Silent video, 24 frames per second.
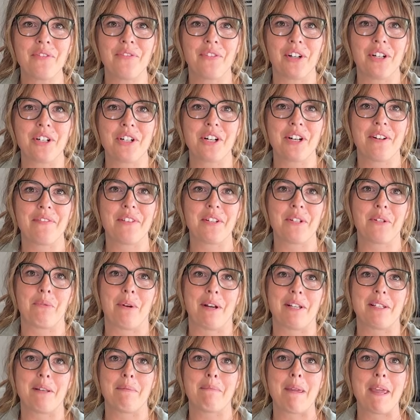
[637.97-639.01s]
version of this
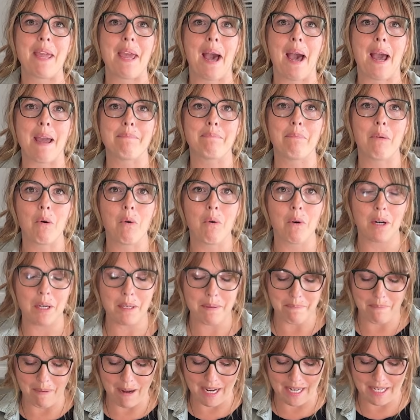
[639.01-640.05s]
recipe, I poured
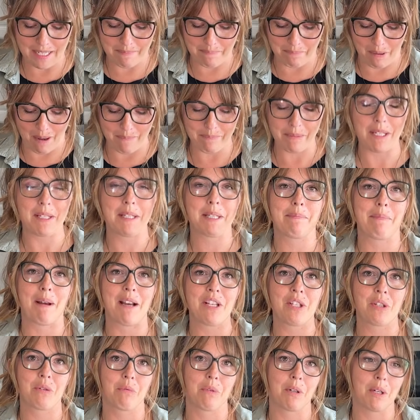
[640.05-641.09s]
my pumpkin
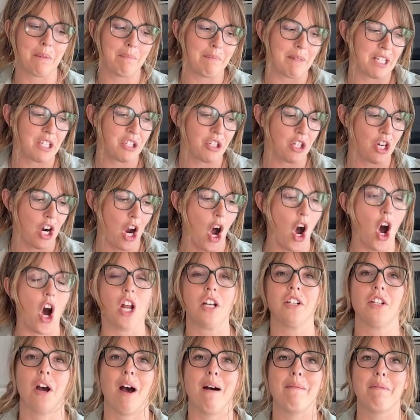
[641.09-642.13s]
spice swirl mixture on
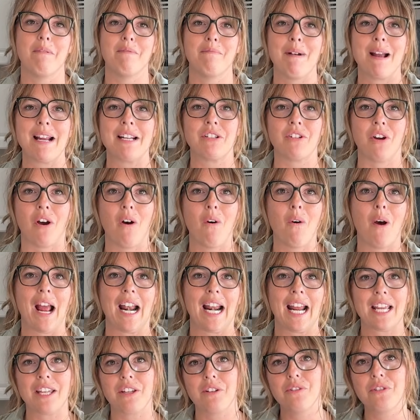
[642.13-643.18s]
top of my dough, and I
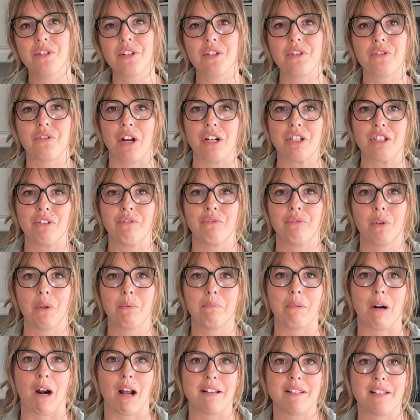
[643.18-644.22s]
used the stretch and fold
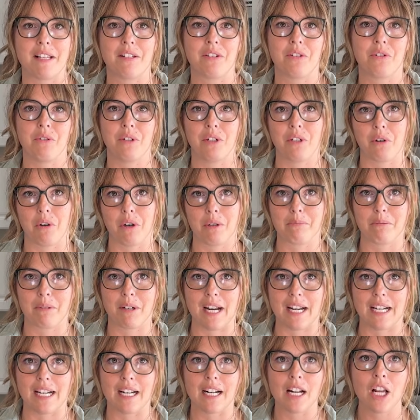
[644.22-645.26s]
process to
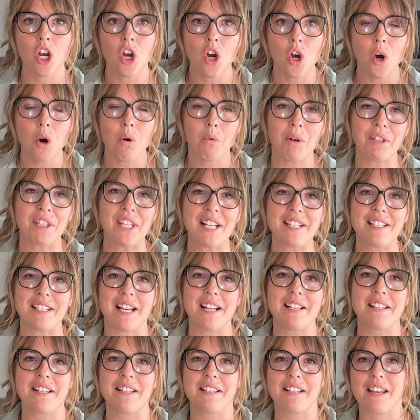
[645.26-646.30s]
incorporate it. Yeah. What that
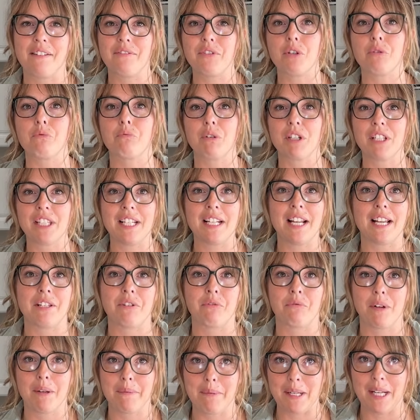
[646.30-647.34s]
does is gives you really nice
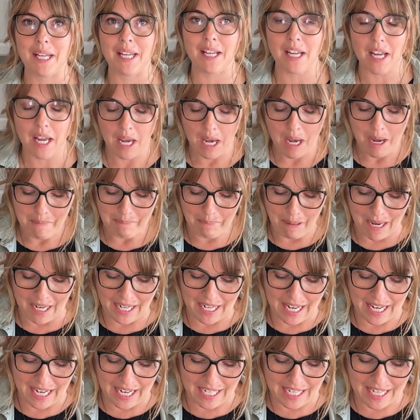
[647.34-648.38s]
riveting, but
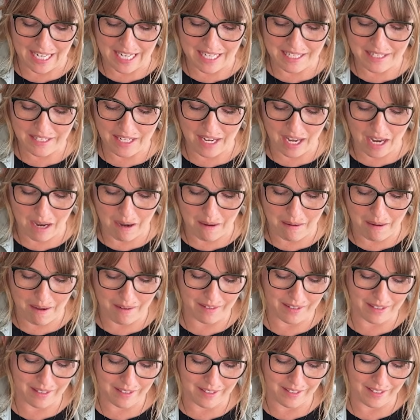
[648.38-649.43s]

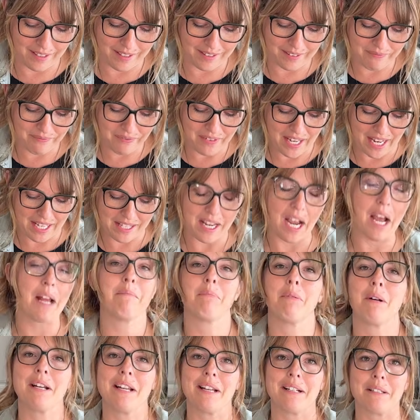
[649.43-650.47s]
it's
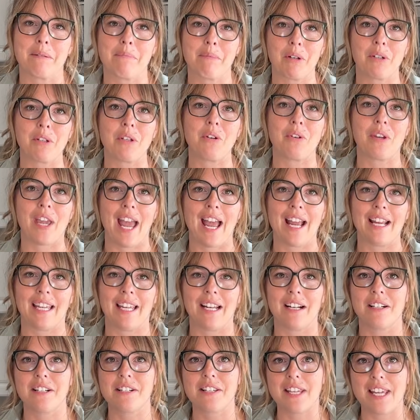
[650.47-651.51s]
unpredictable. You can't
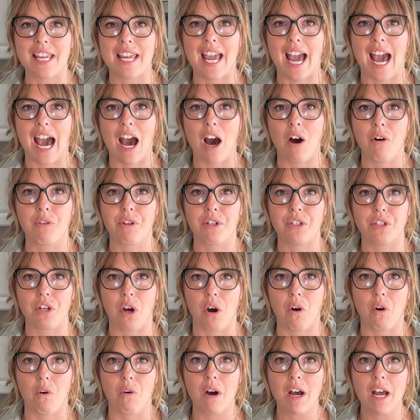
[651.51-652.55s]
guarantee how the
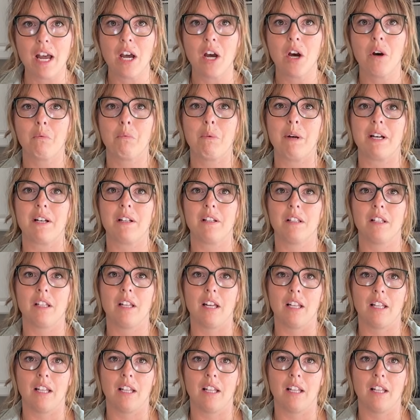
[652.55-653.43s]
dough will,